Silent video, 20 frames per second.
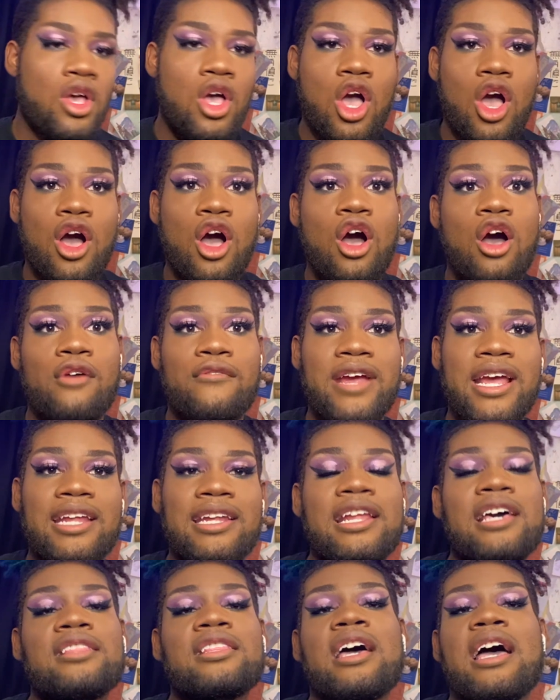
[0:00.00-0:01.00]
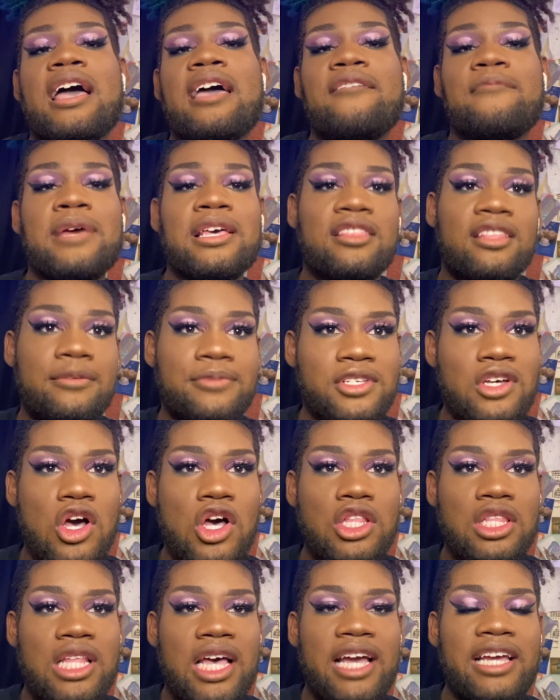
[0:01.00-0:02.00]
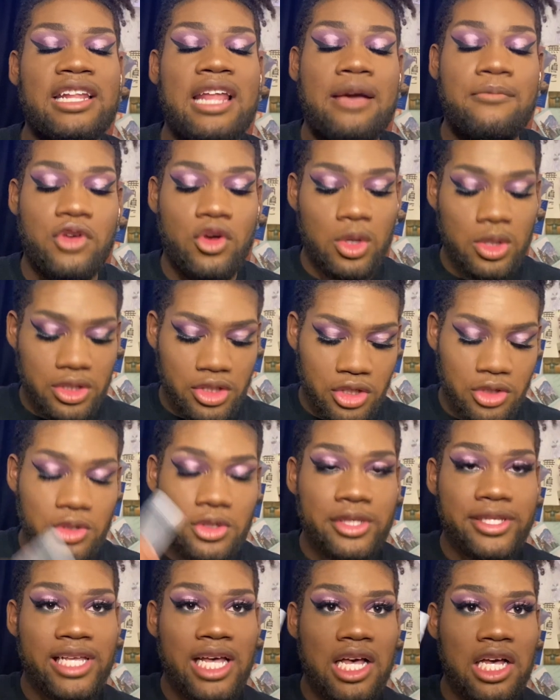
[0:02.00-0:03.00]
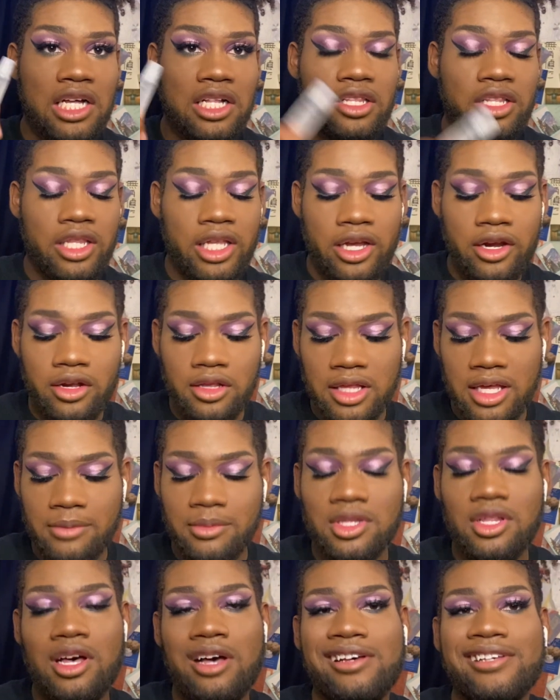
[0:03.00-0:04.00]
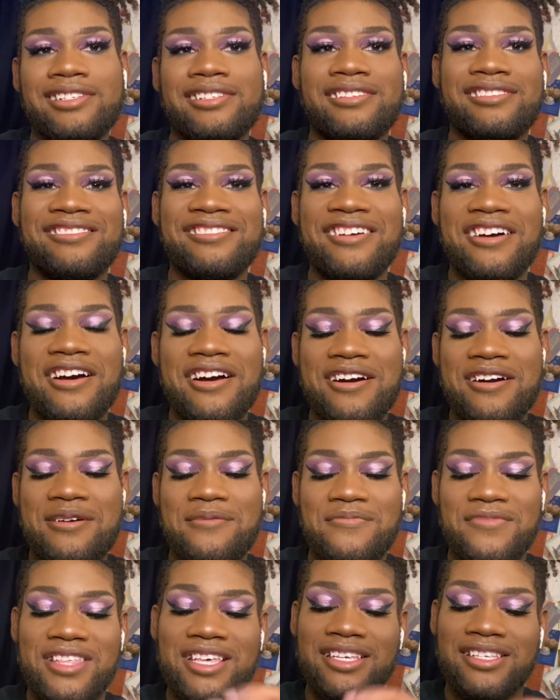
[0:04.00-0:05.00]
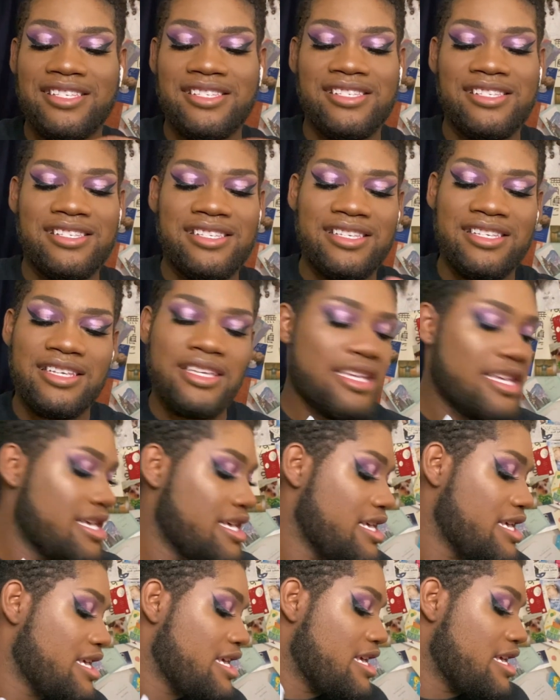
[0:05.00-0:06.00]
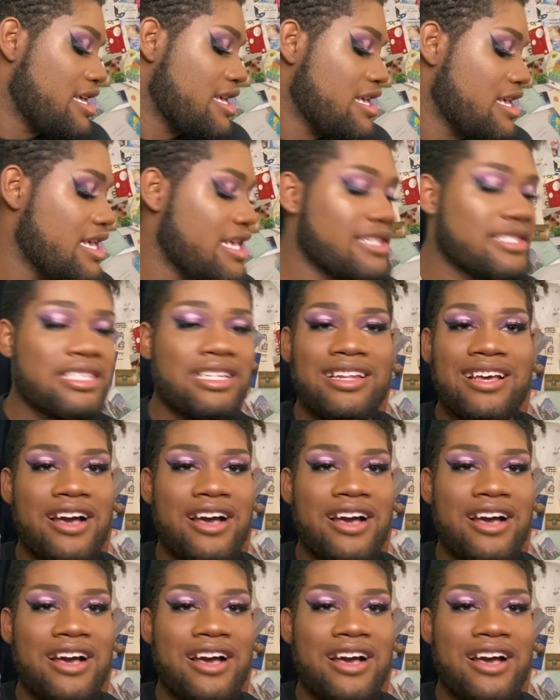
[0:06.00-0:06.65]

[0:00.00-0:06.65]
Alright, now that I have my lips all lined, I'm going to use a clear lip gloss. This is an